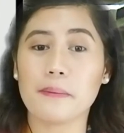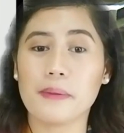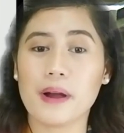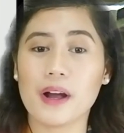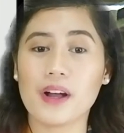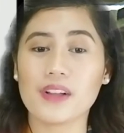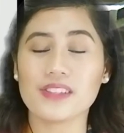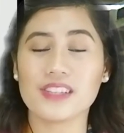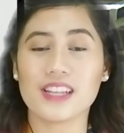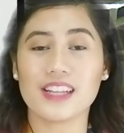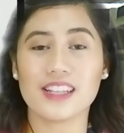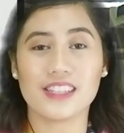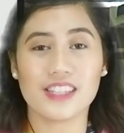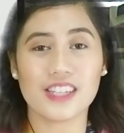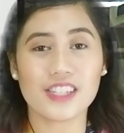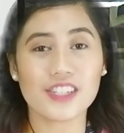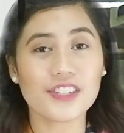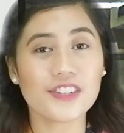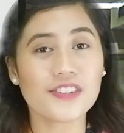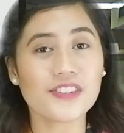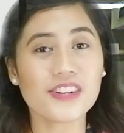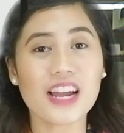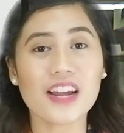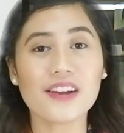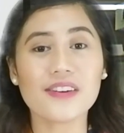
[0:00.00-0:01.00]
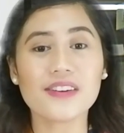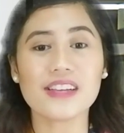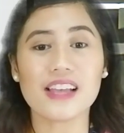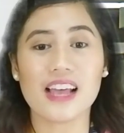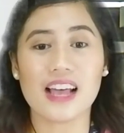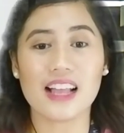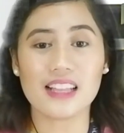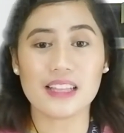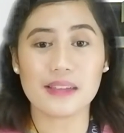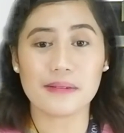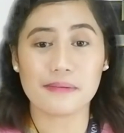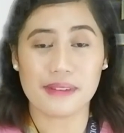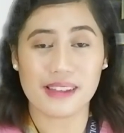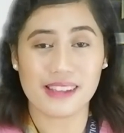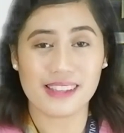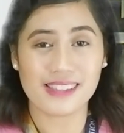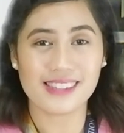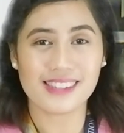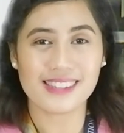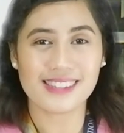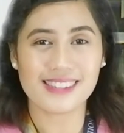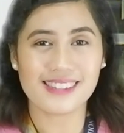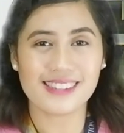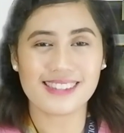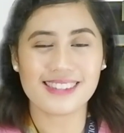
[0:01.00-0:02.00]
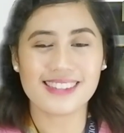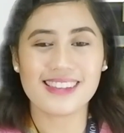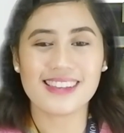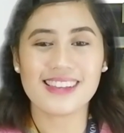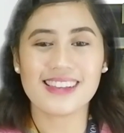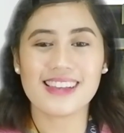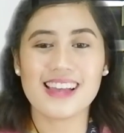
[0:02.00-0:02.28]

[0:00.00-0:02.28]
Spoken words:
about the literary elements.